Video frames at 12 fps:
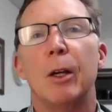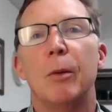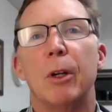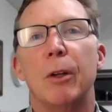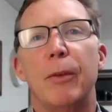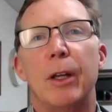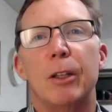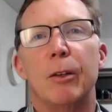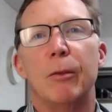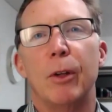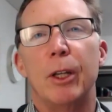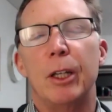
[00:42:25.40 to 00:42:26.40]
But
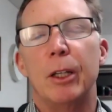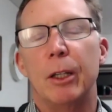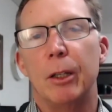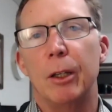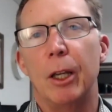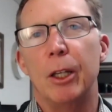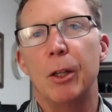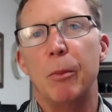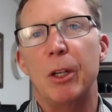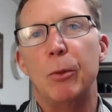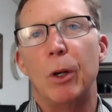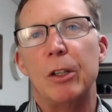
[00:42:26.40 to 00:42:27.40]
effectively, in the
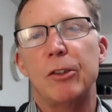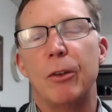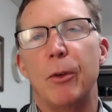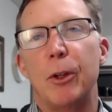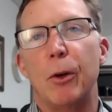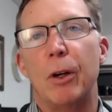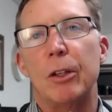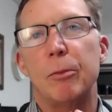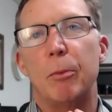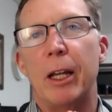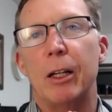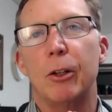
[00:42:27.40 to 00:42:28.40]
Midwest of the US,
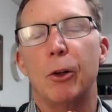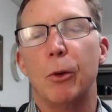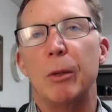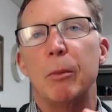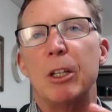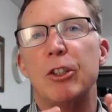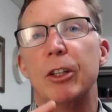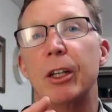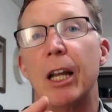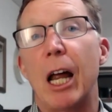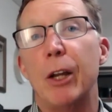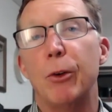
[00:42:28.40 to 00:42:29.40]
Battle Creek, Michigan,
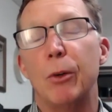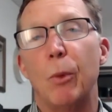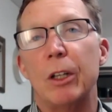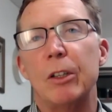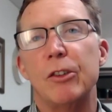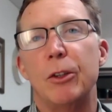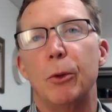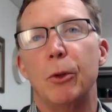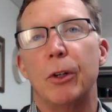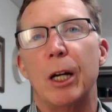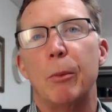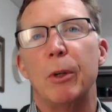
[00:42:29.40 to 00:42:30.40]
101 cereal
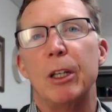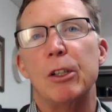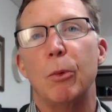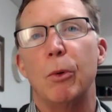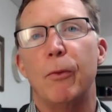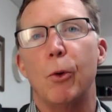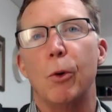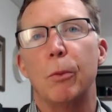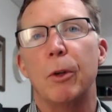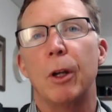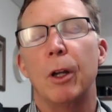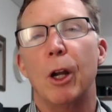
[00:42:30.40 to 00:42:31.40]
companies were formed
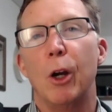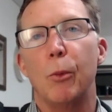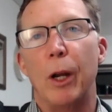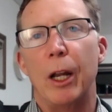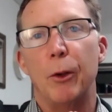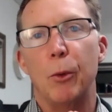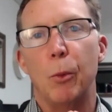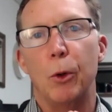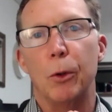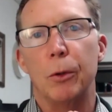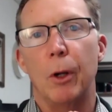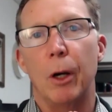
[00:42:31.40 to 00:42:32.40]
around the world,
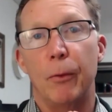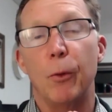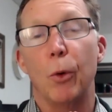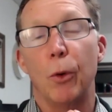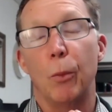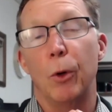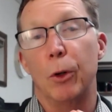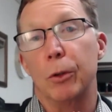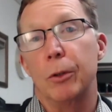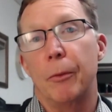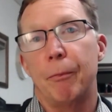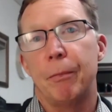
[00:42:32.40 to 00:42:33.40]
for the world,
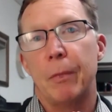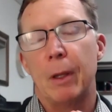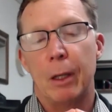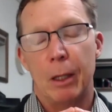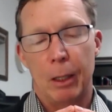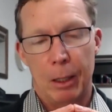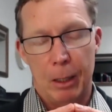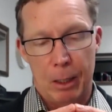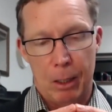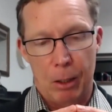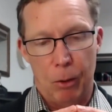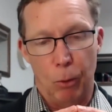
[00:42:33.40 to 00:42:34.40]

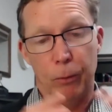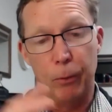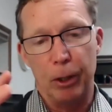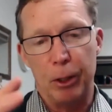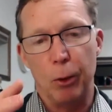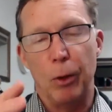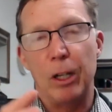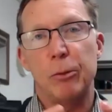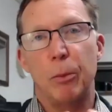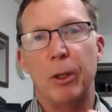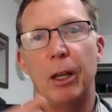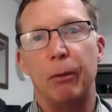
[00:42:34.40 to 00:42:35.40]
or for the US, but
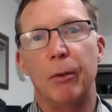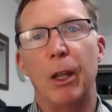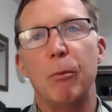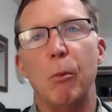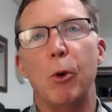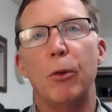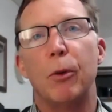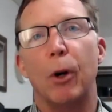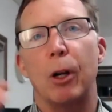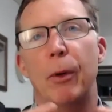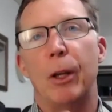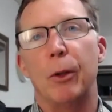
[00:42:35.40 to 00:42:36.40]
they've moved right
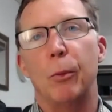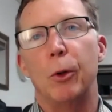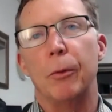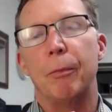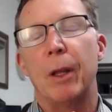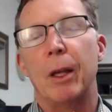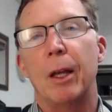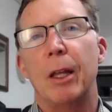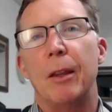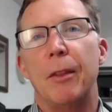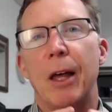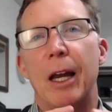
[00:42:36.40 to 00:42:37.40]
around the world. Mm-hmm.
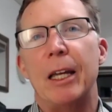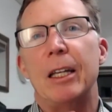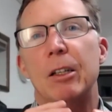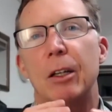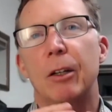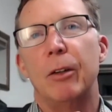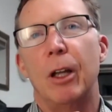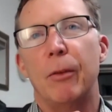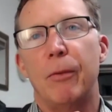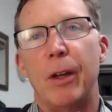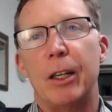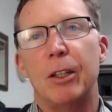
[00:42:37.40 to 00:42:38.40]
They
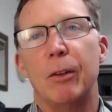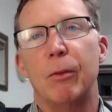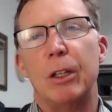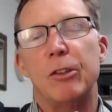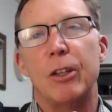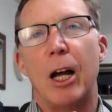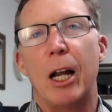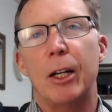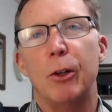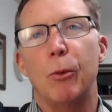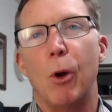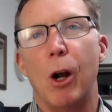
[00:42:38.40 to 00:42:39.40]
effectively started
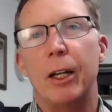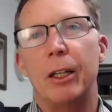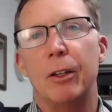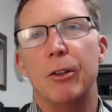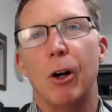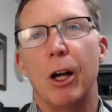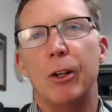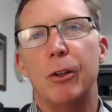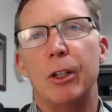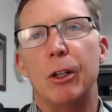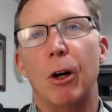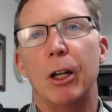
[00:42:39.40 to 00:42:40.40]
writing the dietary
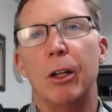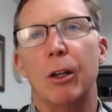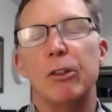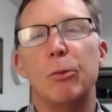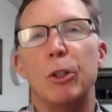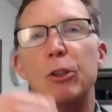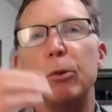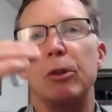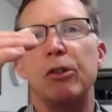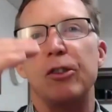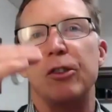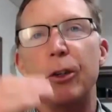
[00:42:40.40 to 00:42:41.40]
guidelines, which were
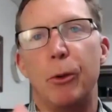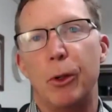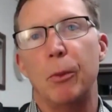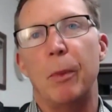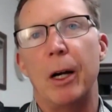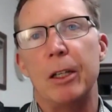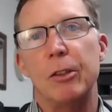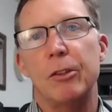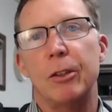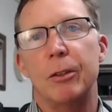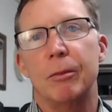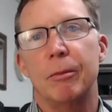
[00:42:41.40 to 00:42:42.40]
cereal-based.
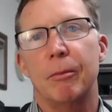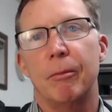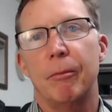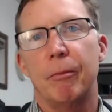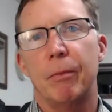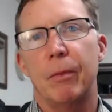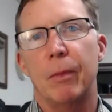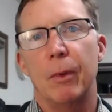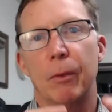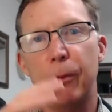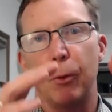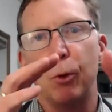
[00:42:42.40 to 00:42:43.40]
The
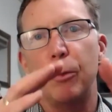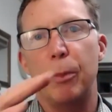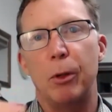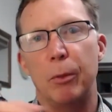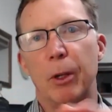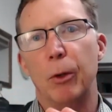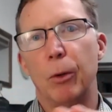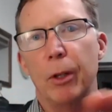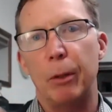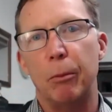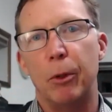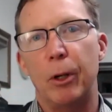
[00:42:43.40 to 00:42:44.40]
food pyramid, all that
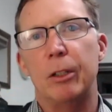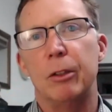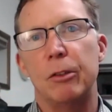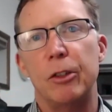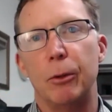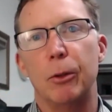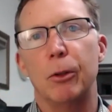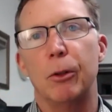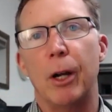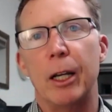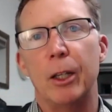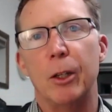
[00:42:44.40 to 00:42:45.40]
bread, cereal,
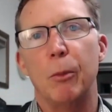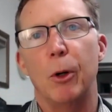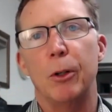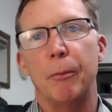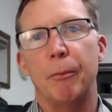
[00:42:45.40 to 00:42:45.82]
grain at the bottom.